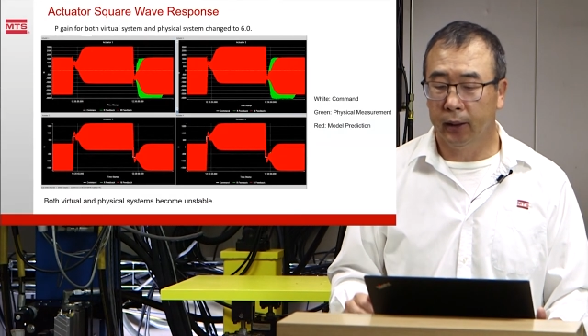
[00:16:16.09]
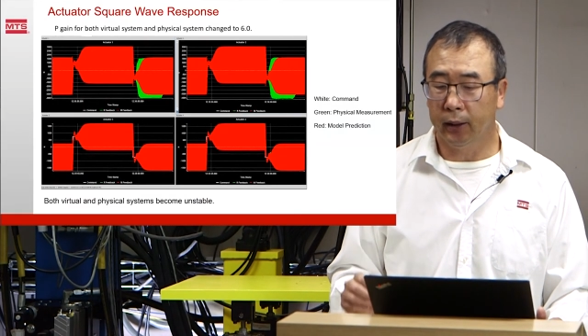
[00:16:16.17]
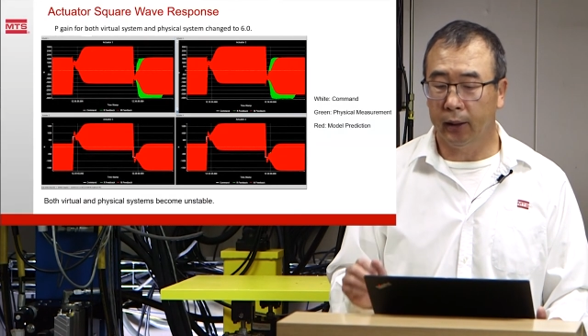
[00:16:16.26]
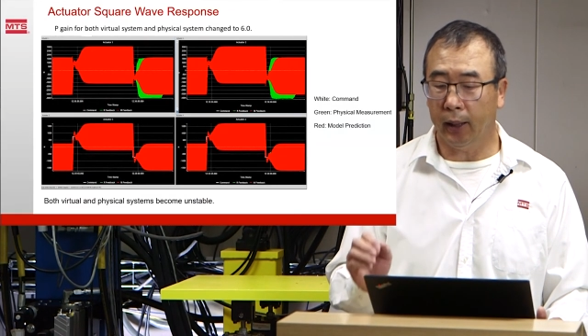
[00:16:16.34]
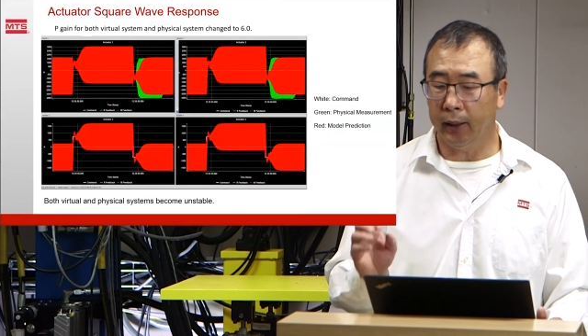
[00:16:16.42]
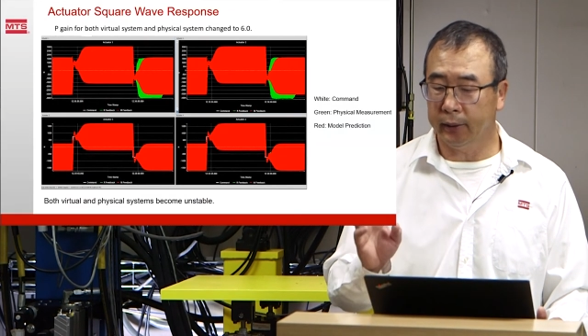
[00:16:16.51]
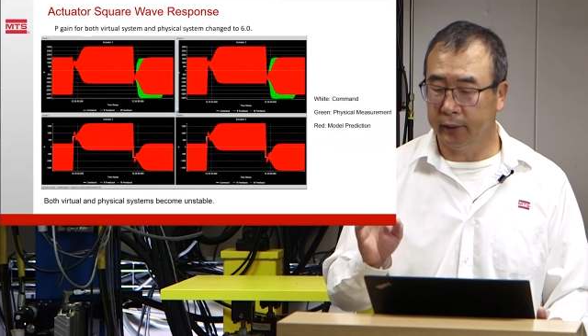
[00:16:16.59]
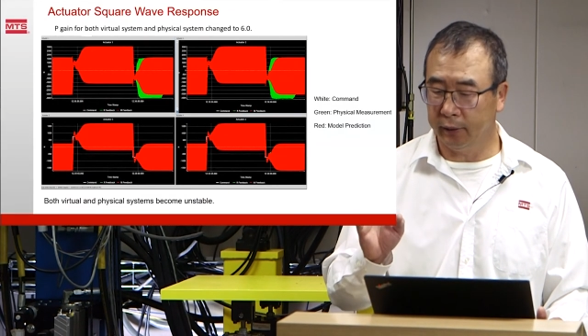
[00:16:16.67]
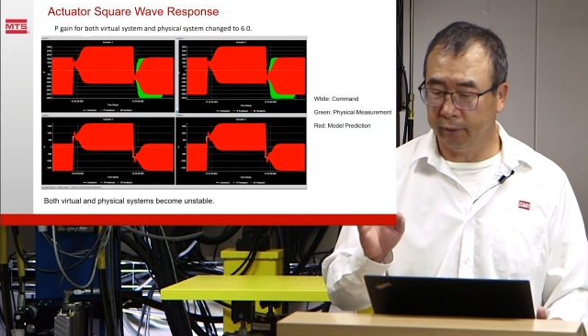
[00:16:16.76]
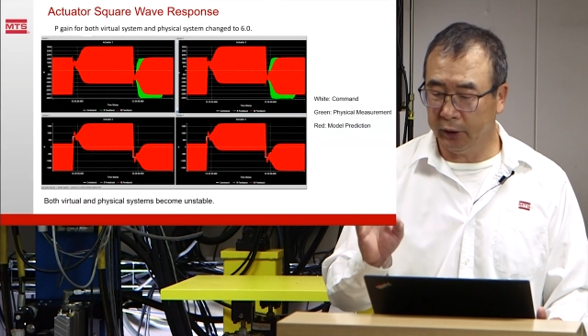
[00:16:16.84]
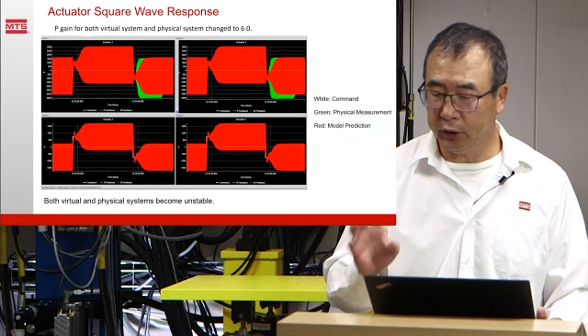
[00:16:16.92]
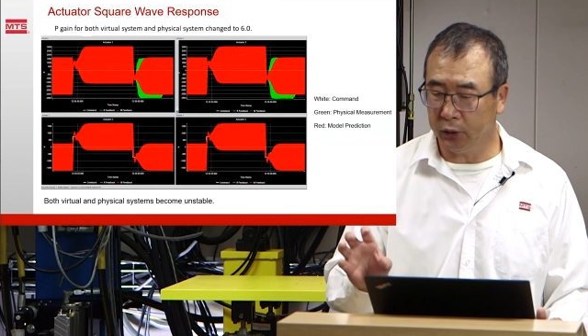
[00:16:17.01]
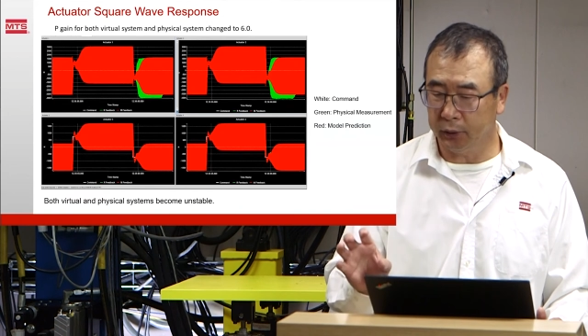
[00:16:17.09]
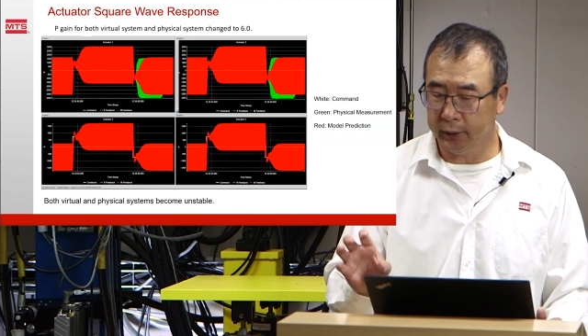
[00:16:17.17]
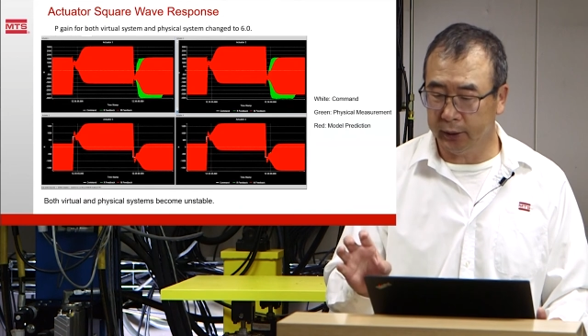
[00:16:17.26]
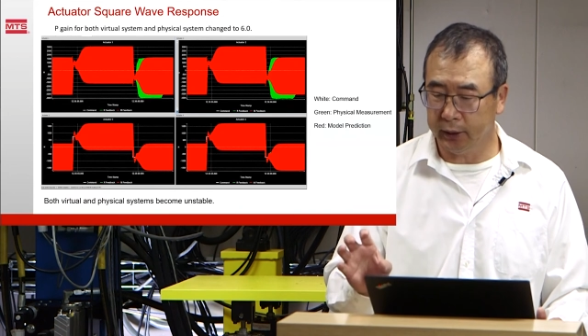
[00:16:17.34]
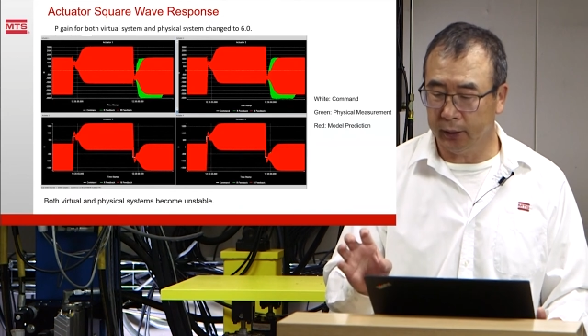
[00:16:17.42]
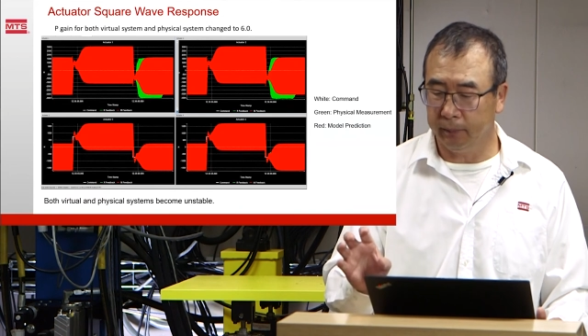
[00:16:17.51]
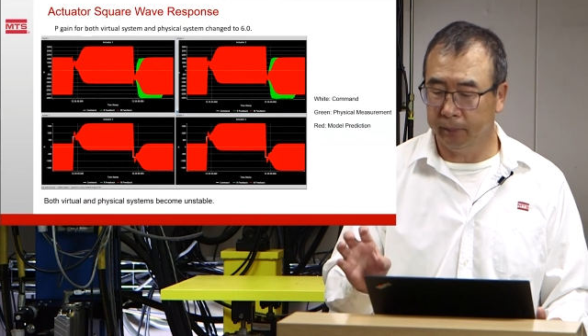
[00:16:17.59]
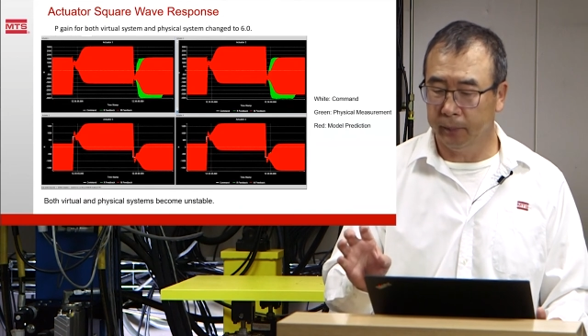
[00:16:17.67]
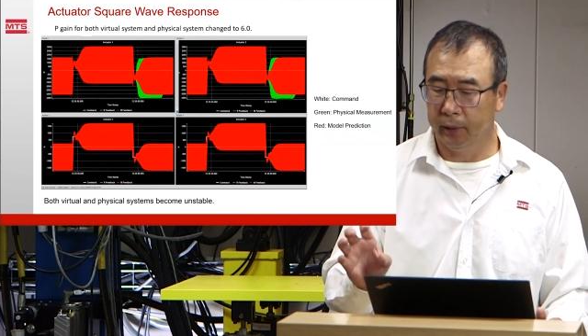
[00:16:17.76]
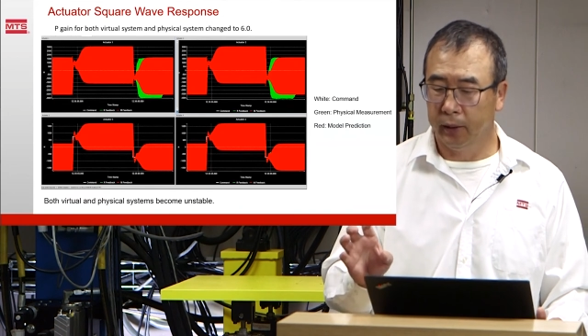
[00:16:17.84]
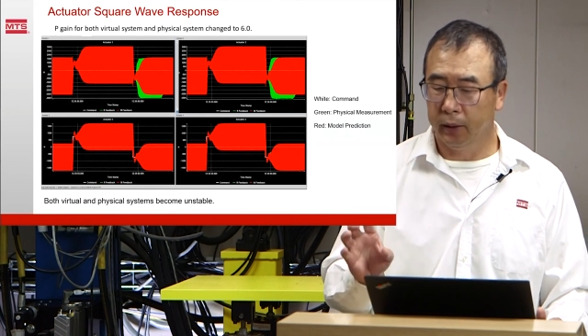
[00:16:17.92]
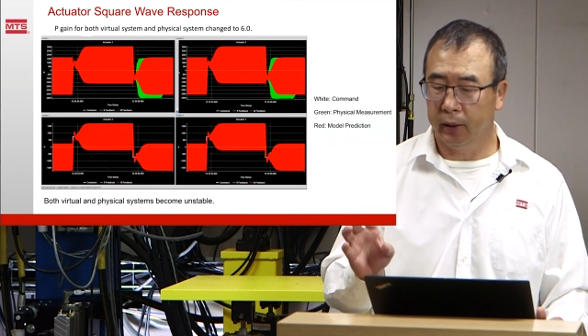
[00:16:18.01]
uh, and the physical system,
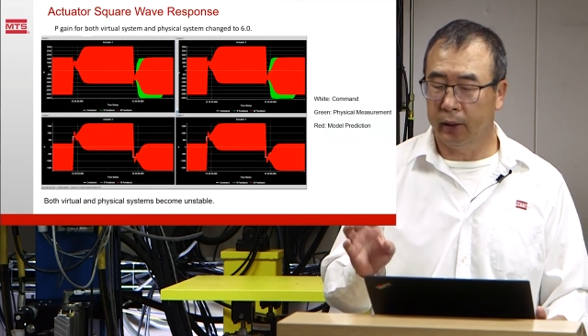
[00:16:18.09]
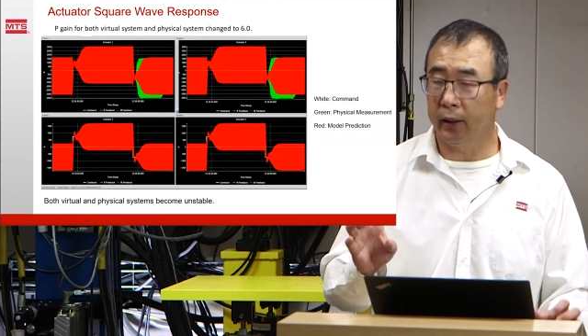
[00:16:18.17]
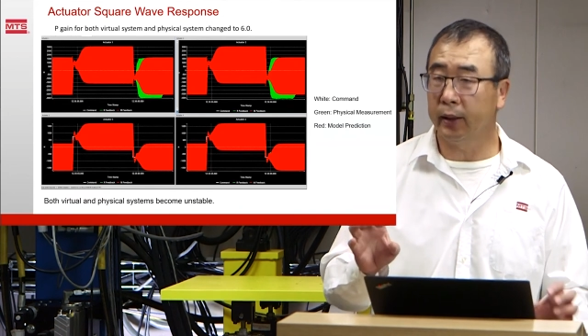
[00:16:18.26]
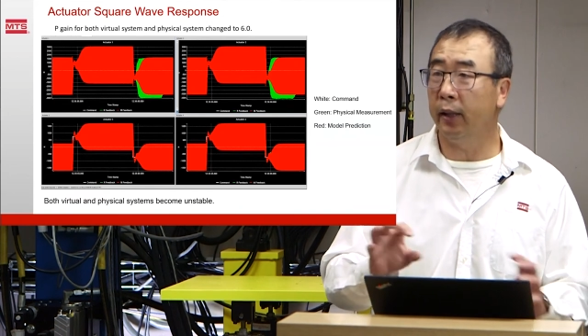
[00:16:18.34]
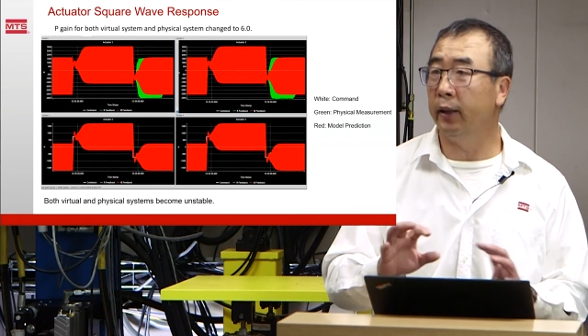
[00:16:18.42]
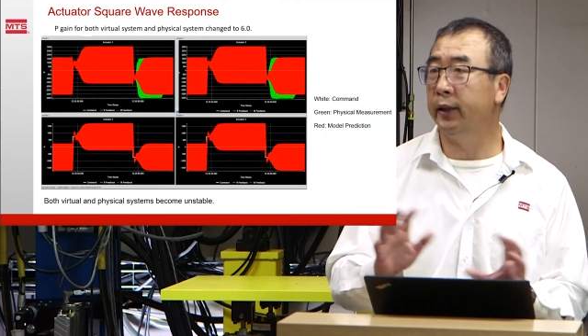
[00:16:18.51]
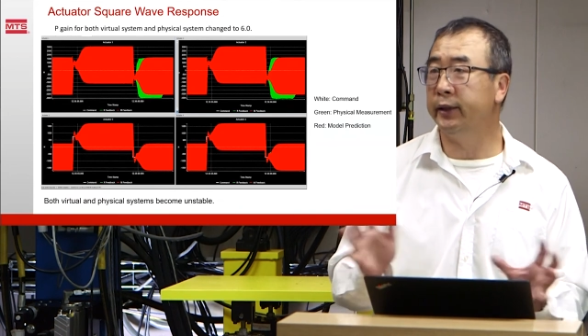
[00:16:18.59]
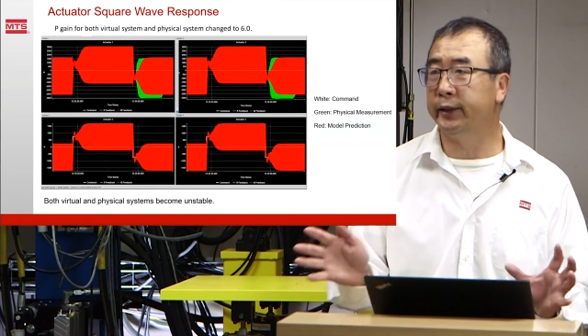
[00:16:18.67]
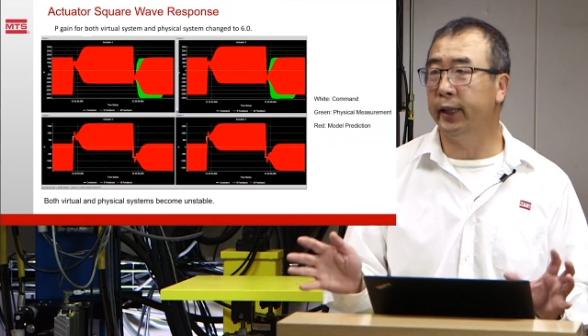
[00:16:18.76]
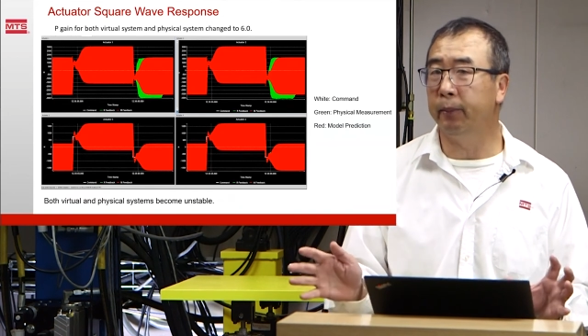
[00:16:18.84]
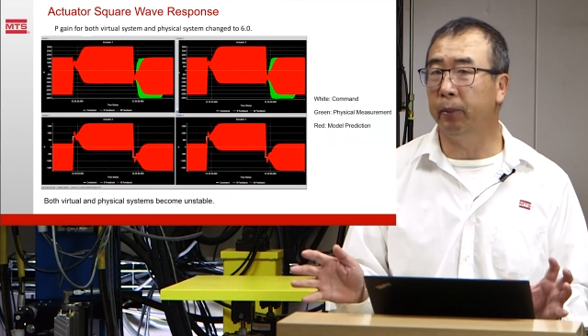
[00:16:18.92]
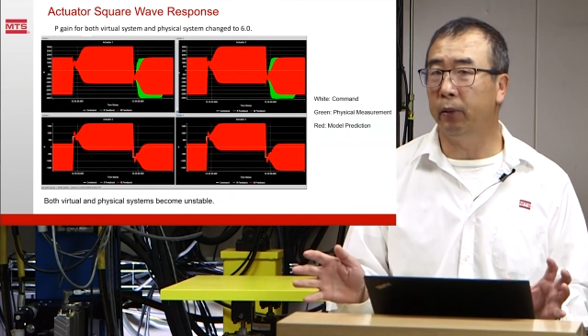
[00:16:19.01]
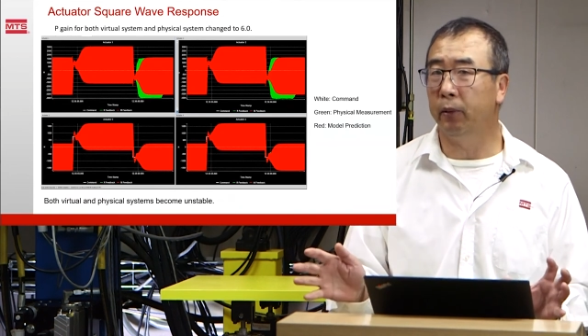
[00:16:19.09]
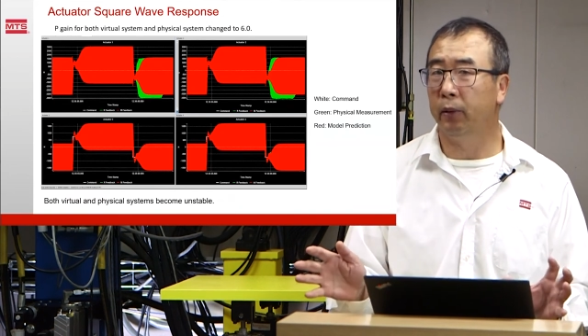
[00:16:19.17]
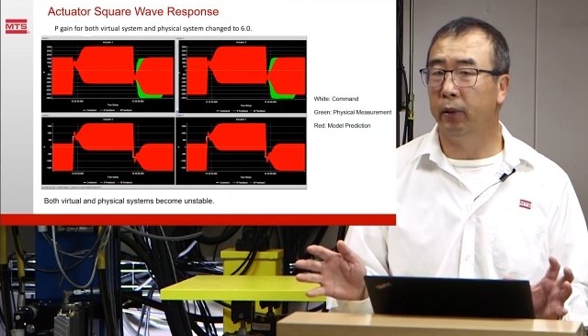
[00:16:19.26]
they gone unstable.